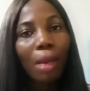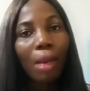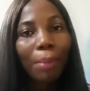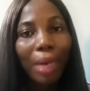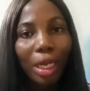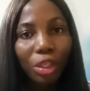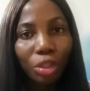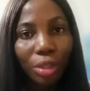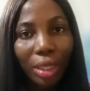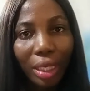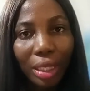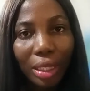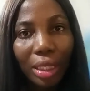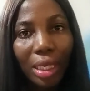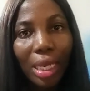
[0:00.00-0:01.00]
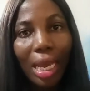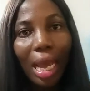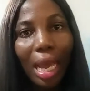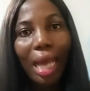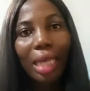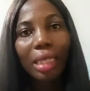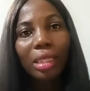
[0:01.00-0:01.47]
passionate
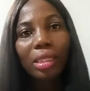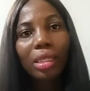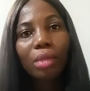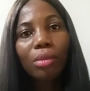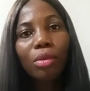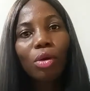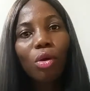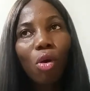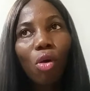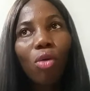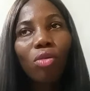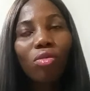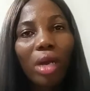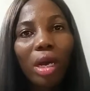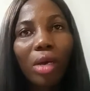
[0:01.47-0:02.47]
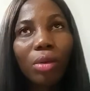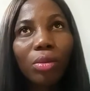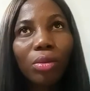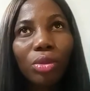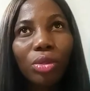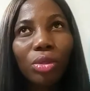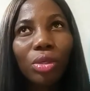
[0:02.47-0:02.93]
and um, all
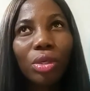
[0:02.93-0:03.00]
round